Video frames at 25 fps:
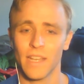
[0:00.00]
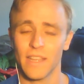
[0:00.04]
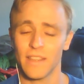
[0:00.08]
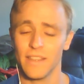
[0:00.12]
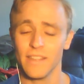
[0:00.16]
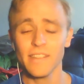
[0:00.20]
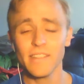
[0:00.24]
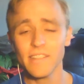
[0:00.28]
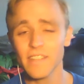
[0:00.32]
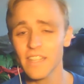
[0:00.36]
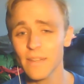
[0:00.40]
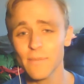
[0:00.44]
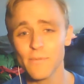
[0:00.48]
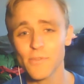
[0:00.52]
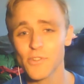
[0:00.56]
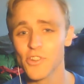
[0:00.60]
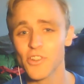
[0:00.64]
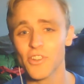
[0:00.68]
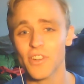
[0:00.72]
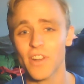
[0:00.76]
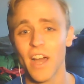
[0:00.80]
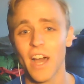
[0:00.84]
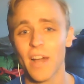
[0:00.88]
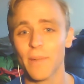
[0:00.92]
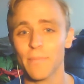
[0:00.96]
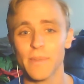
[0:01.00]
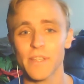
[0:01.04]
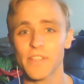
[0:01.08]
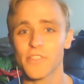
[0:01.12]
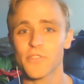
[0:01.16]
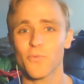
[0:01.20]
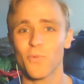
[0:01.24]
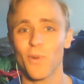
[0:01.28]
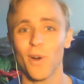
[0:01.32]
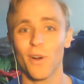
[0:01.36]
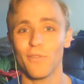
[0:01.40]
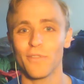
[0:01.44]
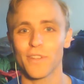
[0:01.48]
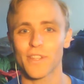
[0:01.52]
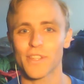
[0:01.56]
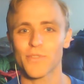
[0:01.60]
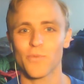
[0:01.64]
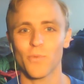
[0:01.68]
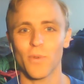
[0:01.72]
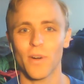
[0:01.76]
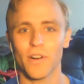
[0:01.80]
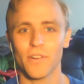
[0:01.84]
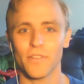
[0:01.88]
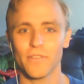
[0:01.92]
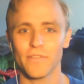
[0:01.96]
This team should not be
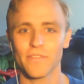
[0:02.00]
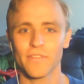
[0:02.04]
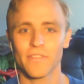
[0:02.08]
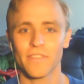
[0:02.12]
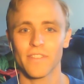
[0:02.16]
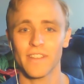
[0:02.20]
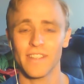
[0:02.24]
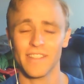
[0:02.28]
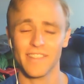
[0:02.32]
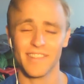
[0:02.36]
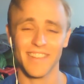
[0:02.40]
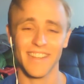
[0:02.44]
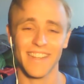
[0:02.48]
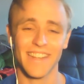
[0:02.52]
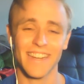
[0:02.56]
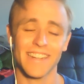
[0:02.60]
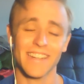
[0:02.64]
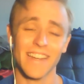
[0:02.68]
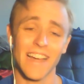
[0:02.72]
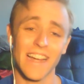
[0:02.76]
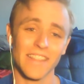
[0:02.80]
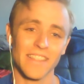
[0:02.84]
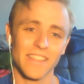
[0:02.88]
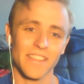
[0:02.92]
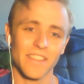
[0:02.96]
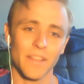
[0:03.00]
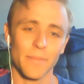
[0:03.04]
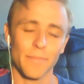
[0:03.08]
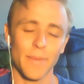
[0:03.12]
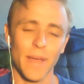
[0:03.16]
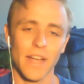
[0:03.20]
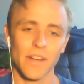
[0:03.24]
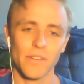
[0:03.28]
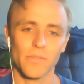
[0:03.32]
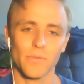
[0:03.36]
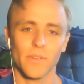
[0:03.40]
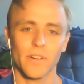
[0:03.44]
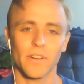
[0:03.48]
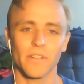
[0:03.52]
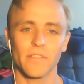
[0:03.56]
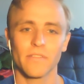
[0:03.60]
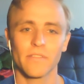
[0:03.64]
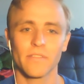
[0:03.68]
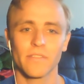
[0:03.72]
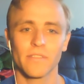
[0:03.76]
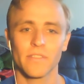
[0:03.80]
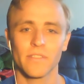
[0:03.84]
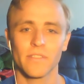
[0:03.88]
12-12, sitting 9th in the Pac-12.